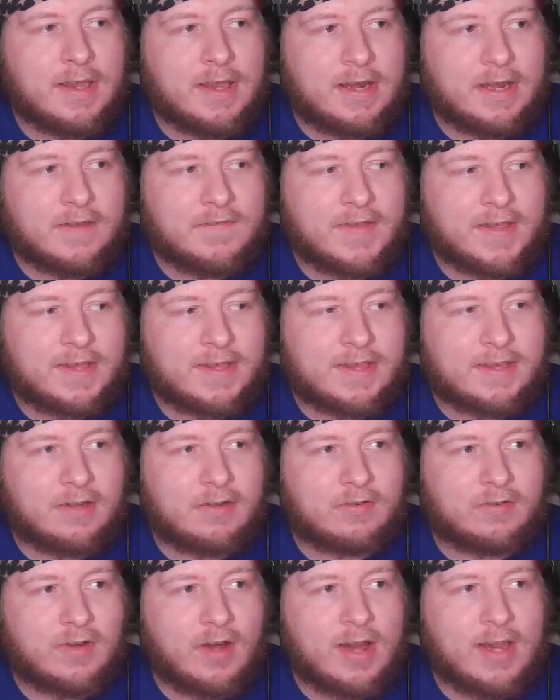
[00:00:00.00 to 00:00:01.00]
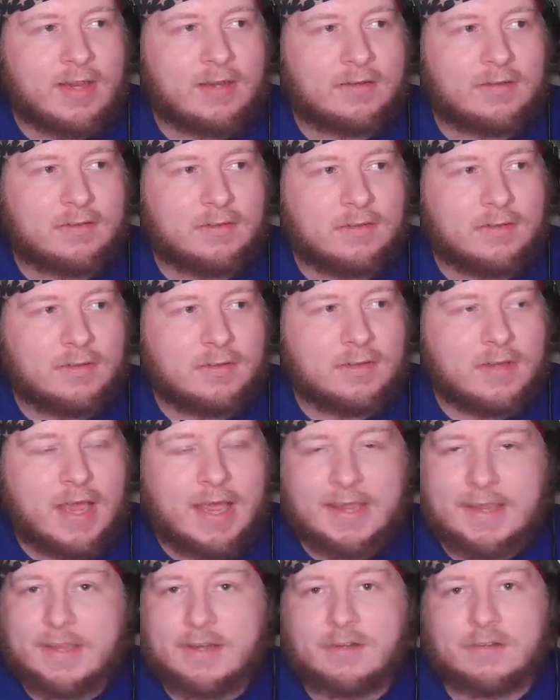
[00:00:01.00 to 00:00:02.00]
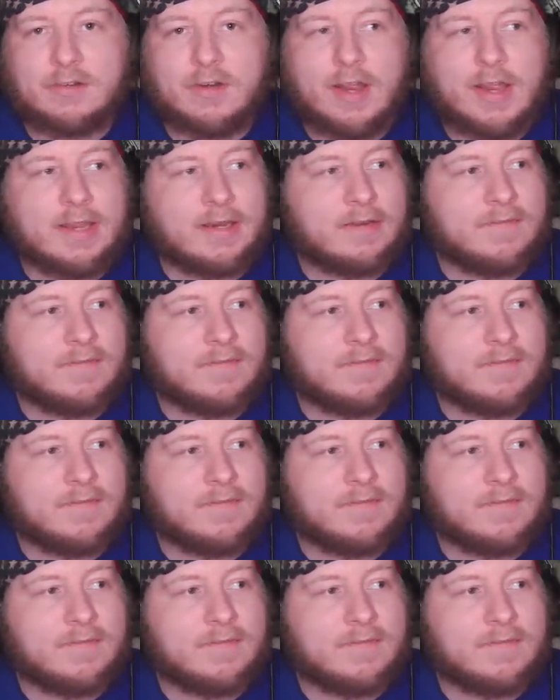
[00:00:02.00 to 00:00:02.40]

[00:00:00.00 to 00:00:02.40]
And if I get it right, I get it right.